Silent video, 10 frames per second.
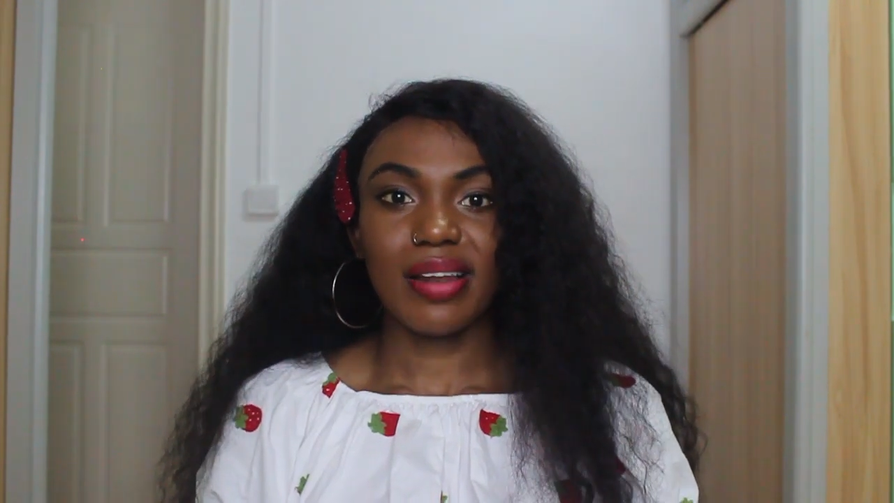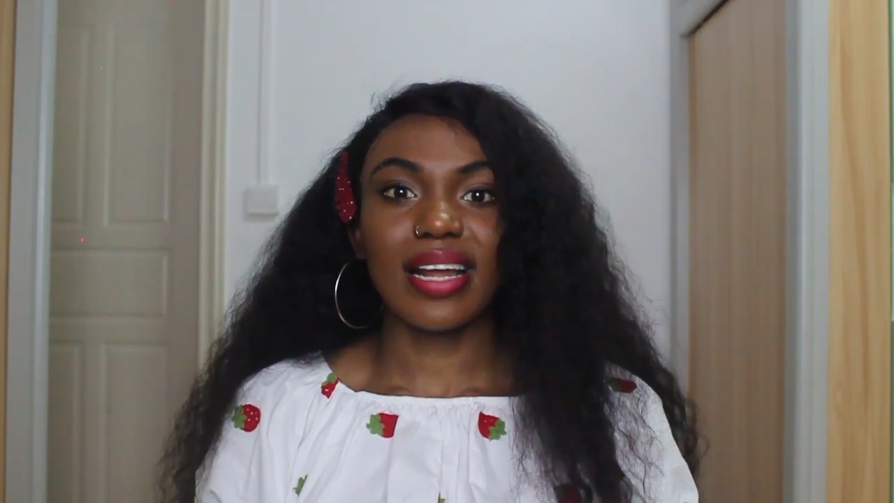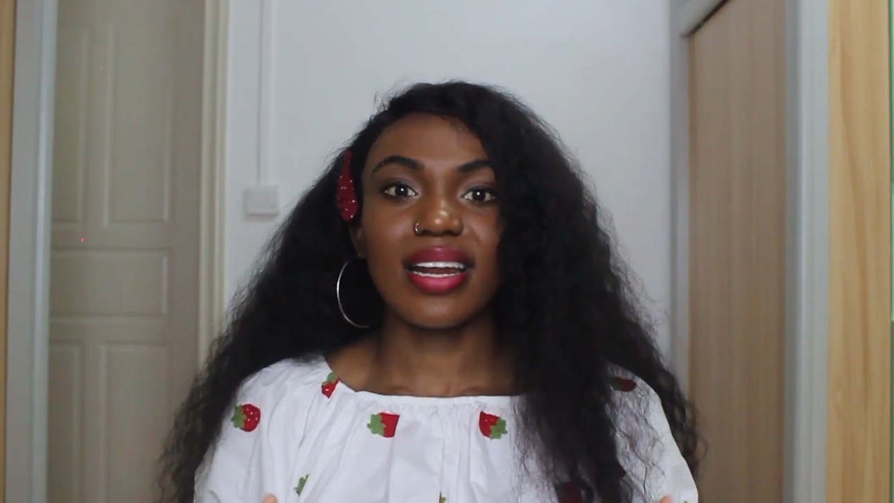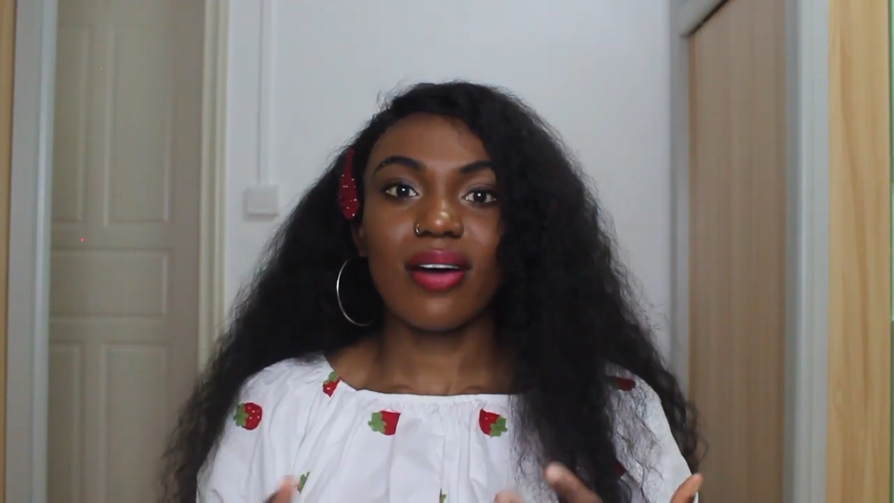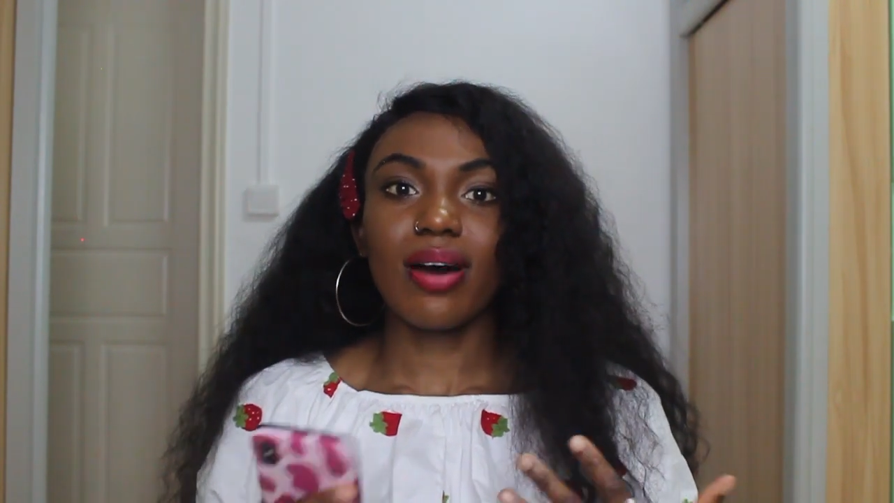
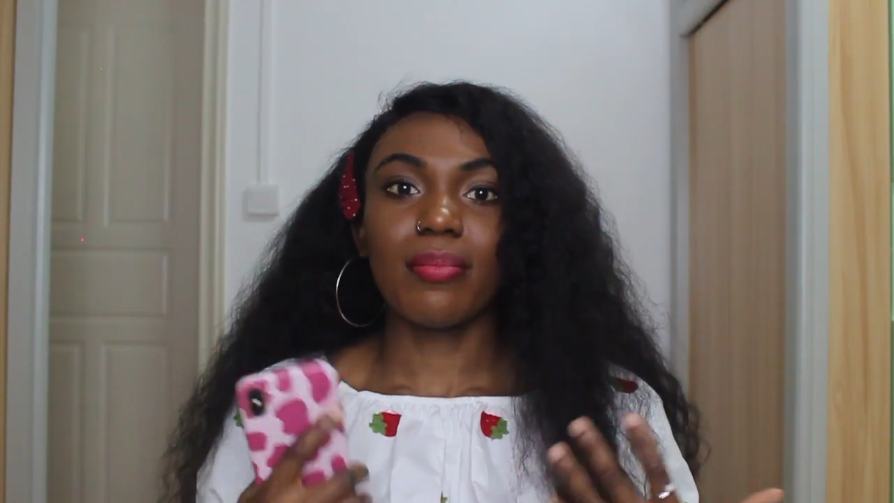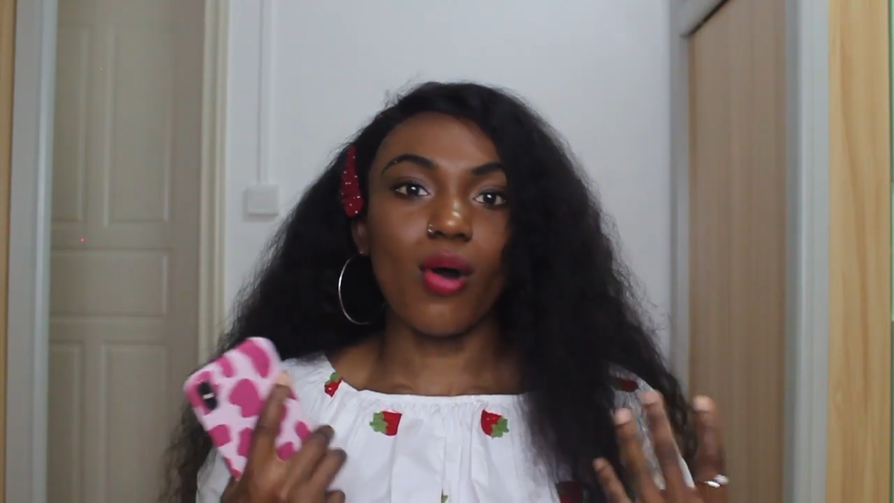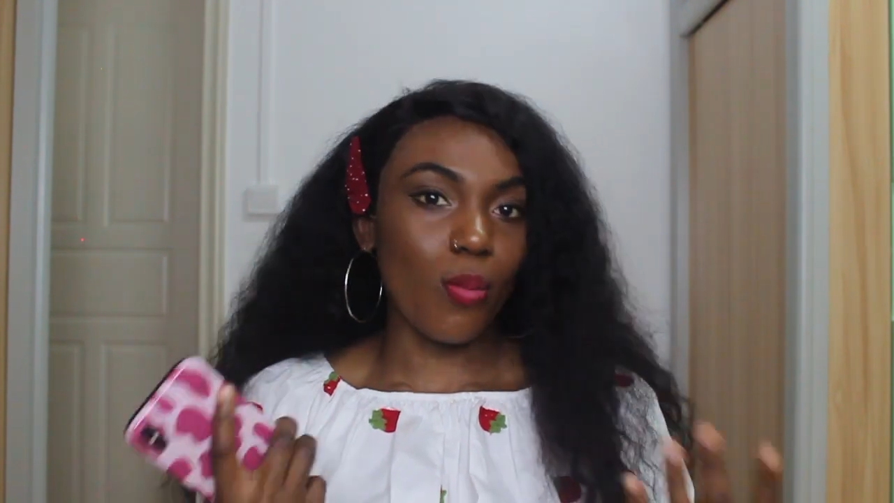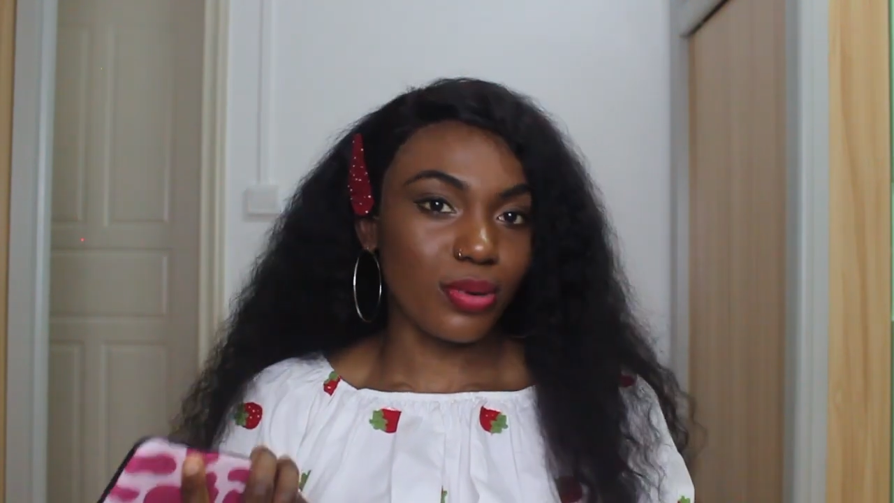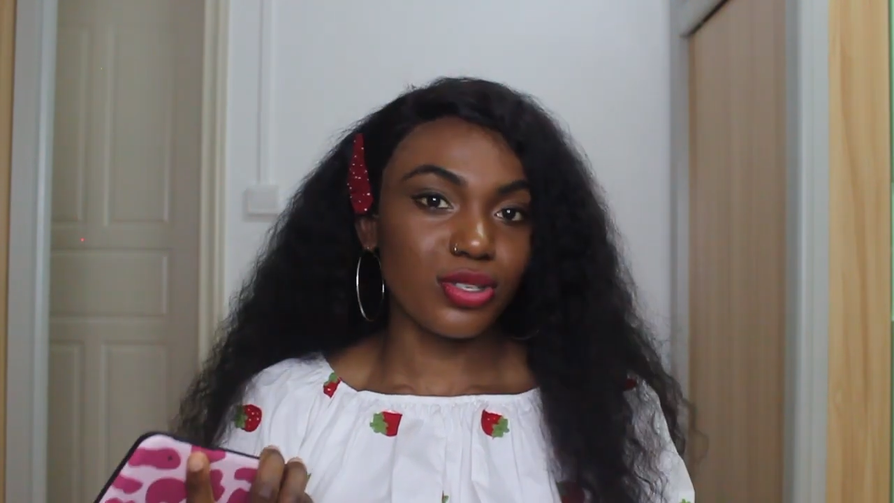Like, now I'm
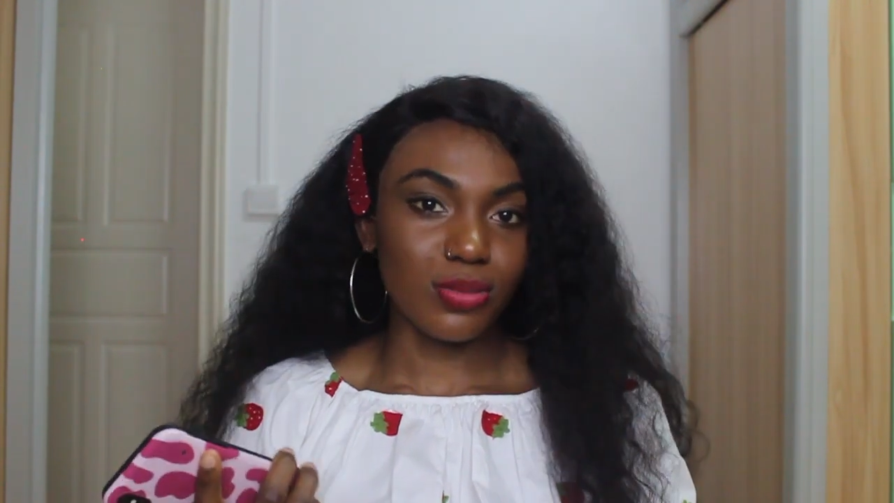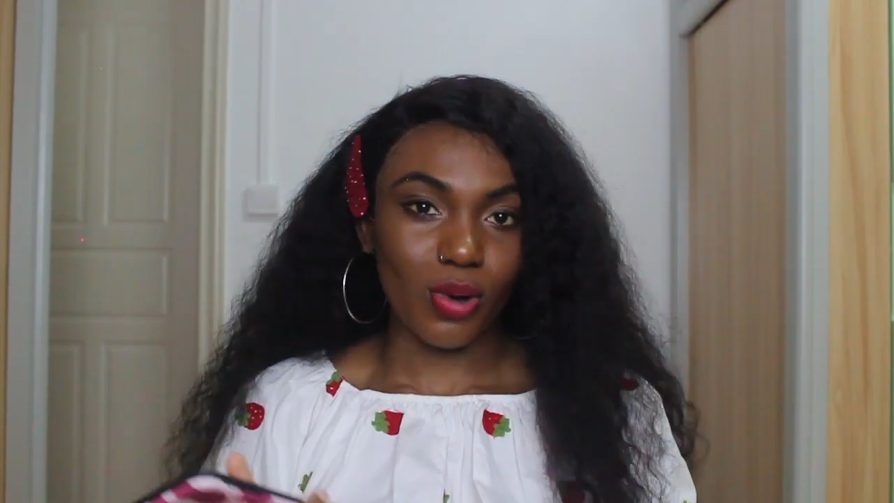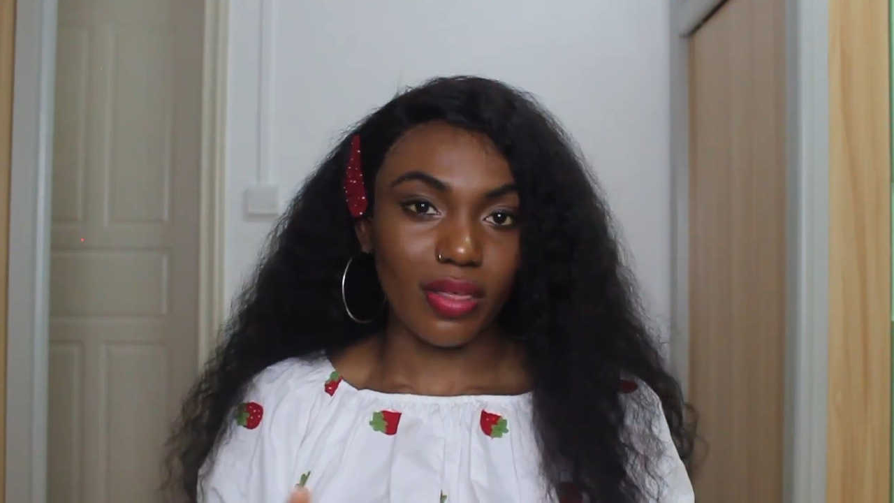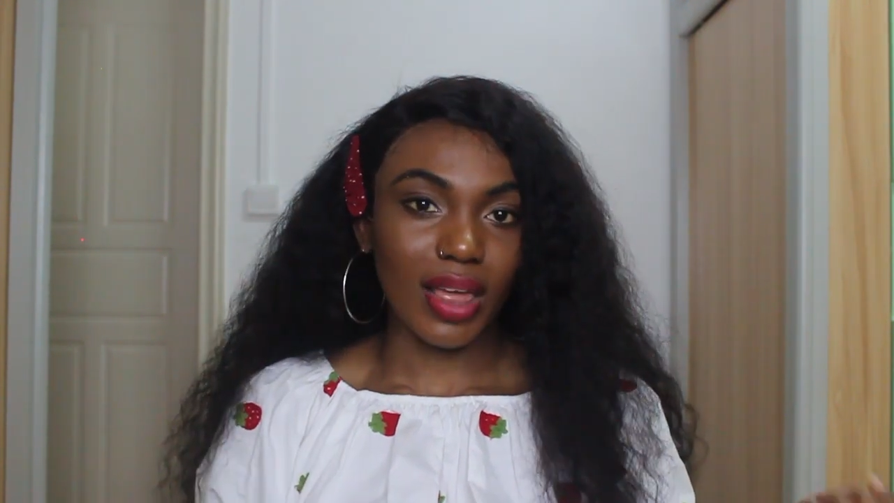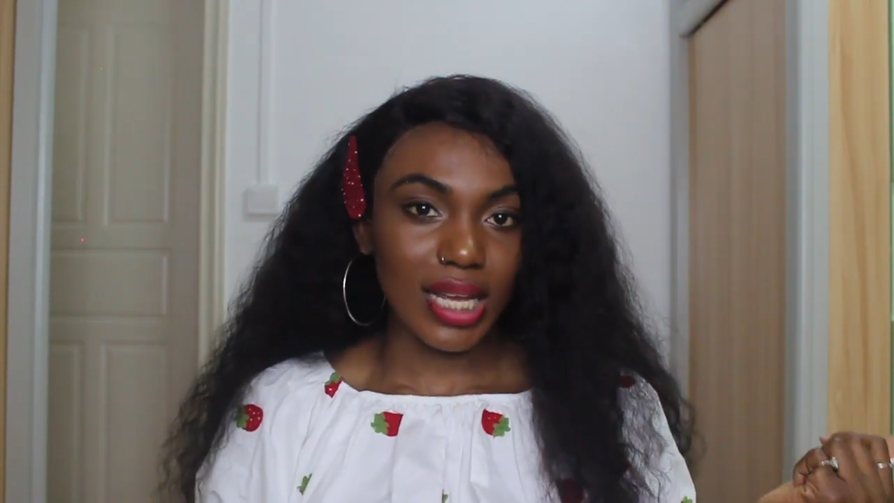open to
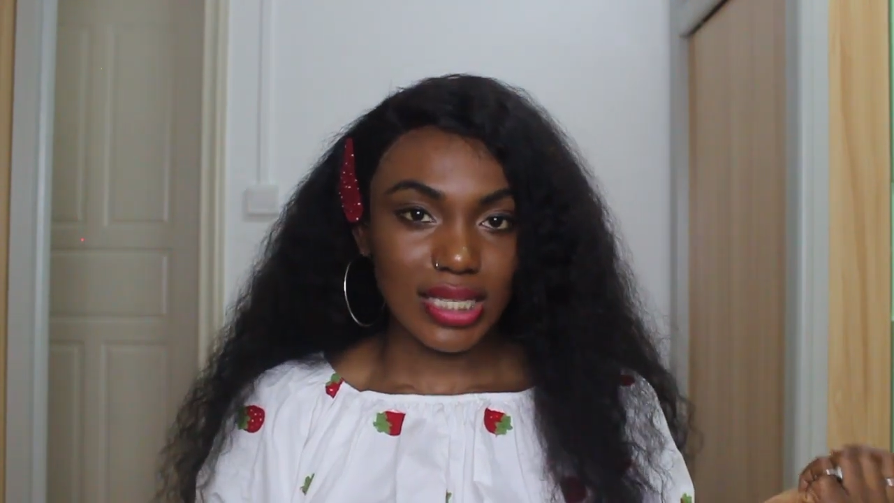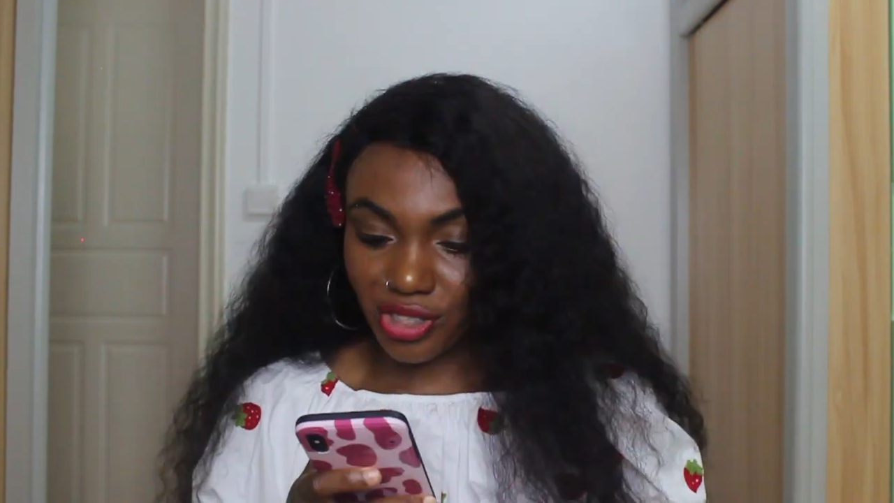more things.